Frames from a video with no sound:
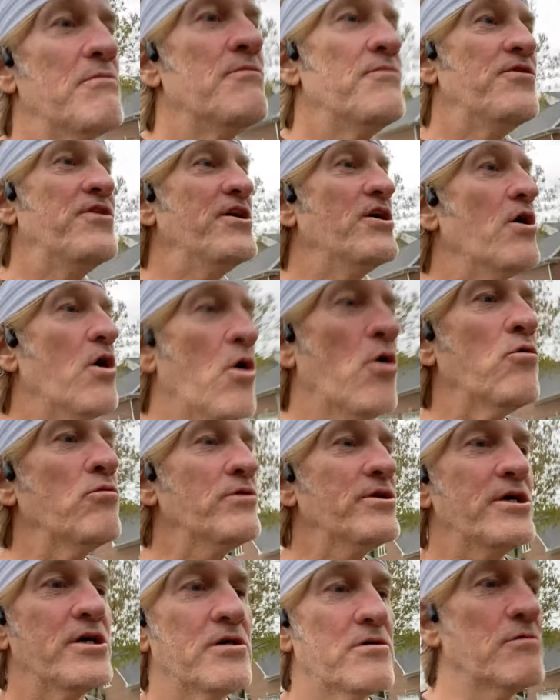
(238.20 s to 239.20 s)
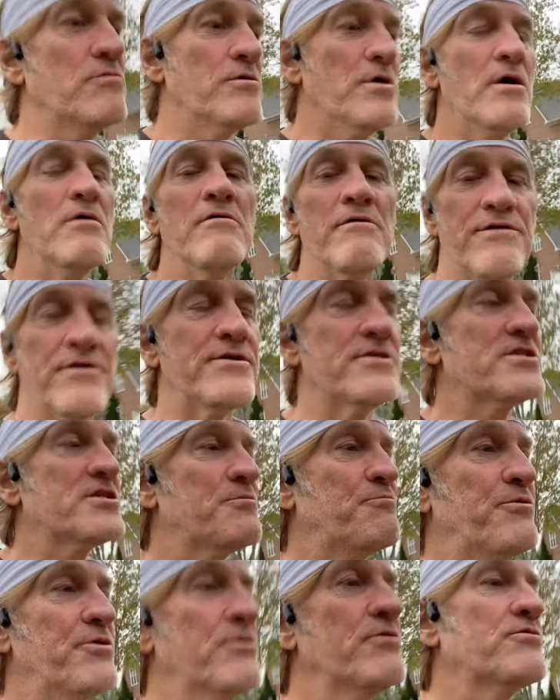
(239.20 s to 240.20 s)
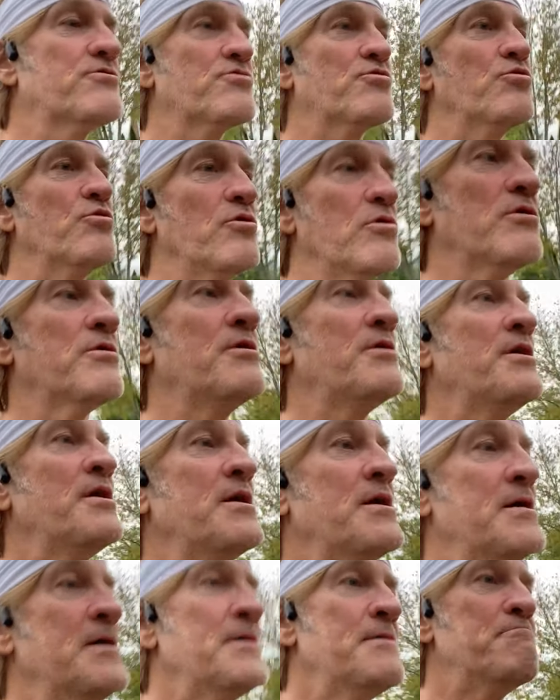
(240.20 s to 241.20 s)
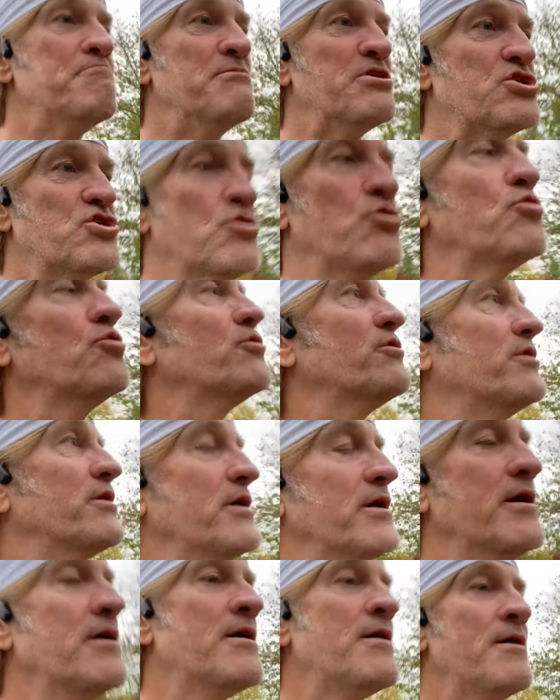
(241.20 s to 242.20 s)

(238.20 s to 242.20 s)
the only growth in spiritual maturity